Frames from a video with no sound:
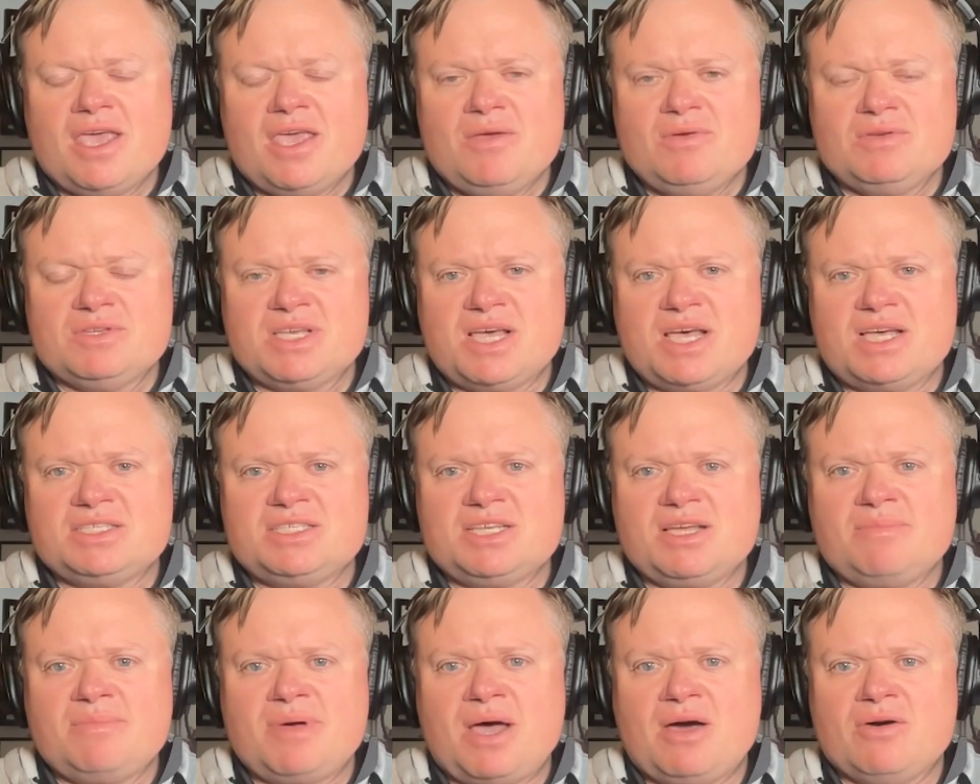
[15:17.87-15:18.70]
He was
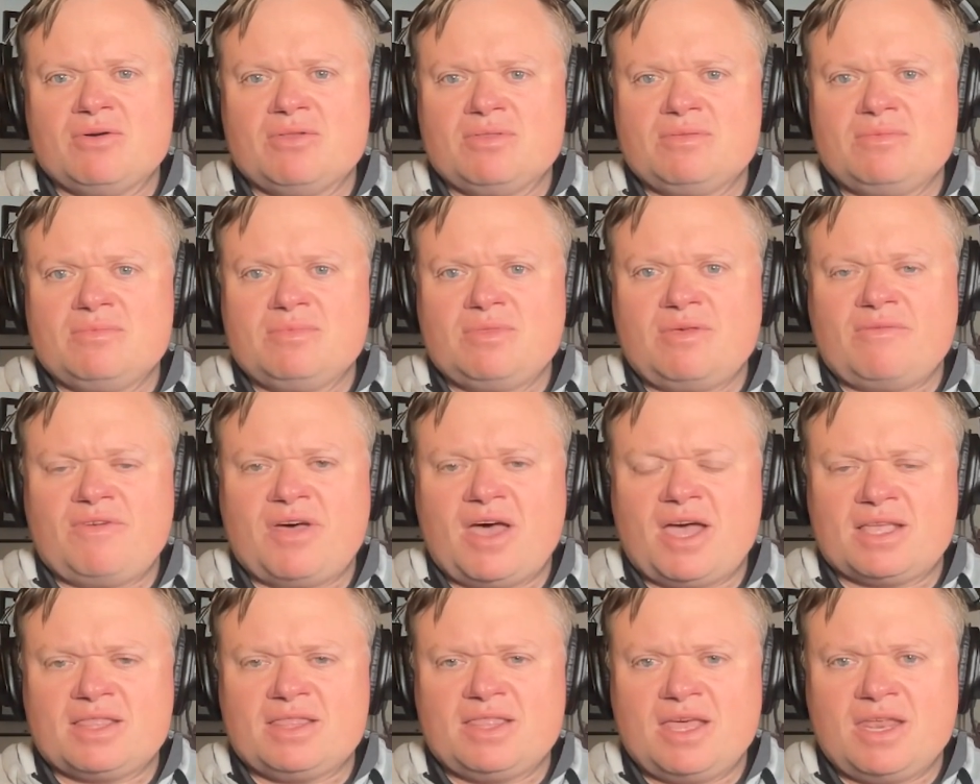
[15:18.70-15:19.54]
asked about the
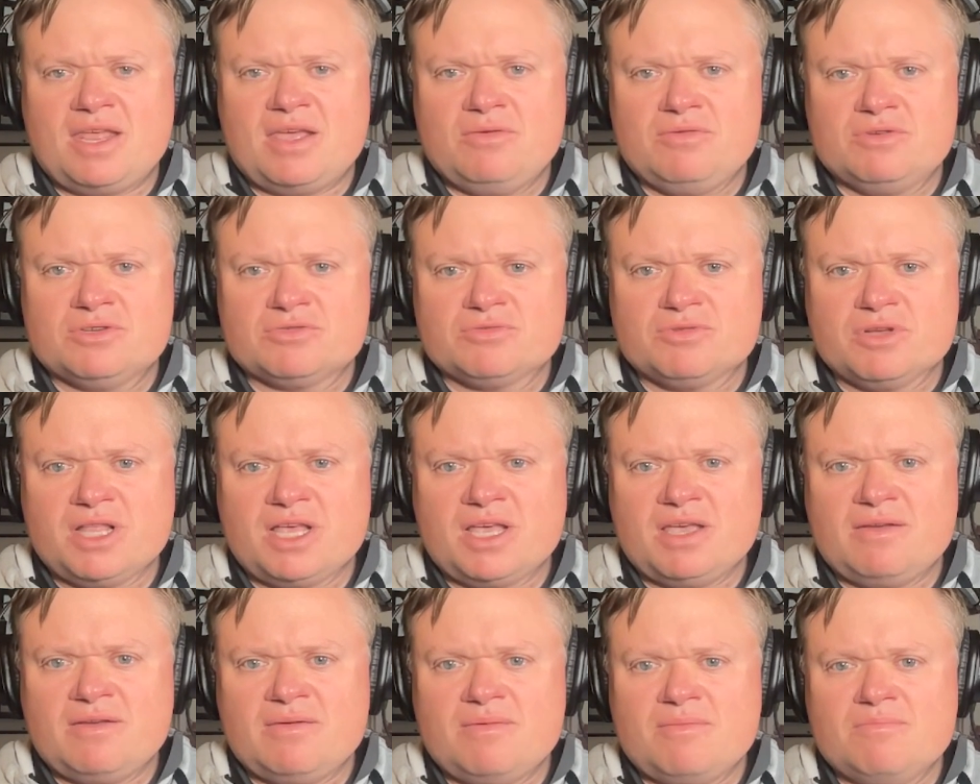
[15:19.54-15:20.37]
fact that it was
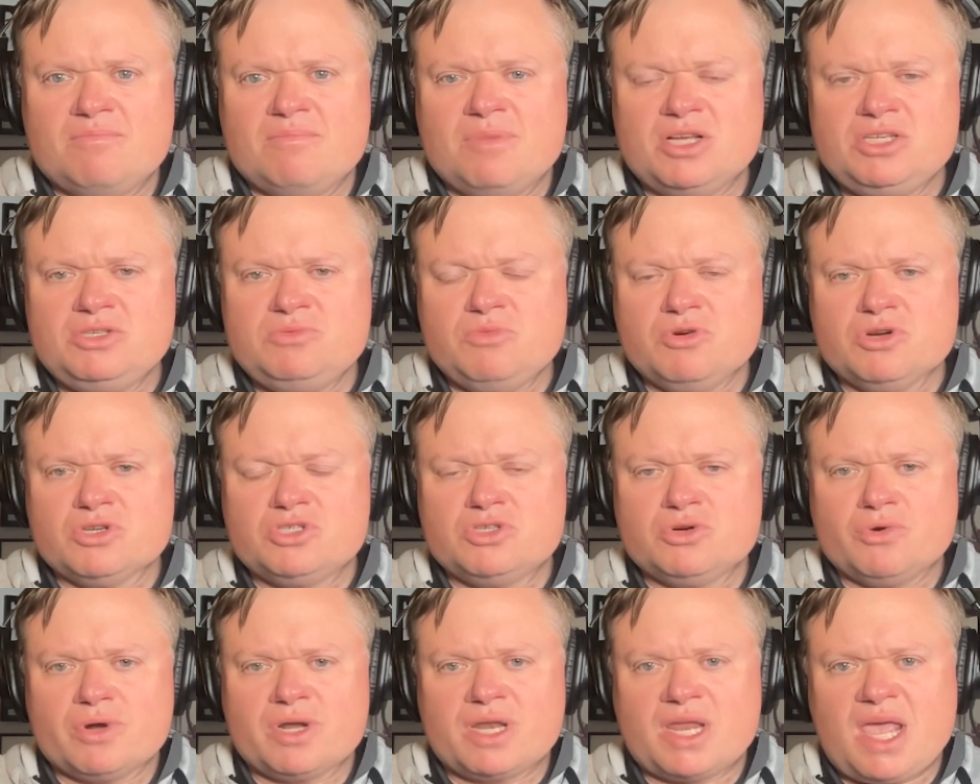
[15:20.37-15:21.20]
really much more
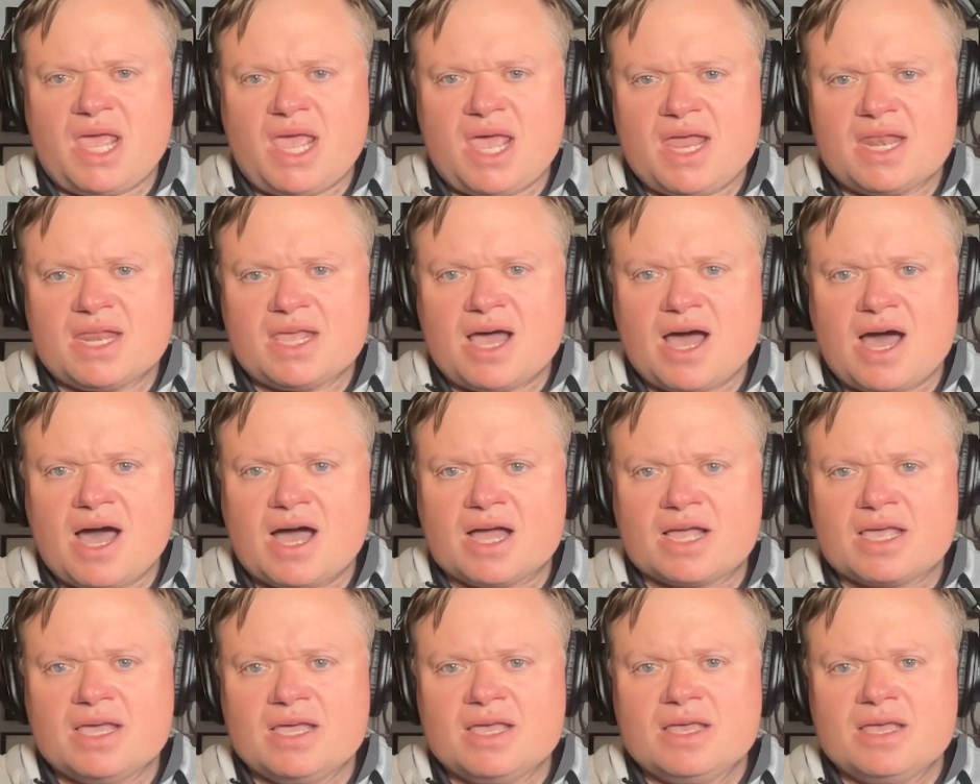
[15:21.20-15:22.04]
Jordan Hancock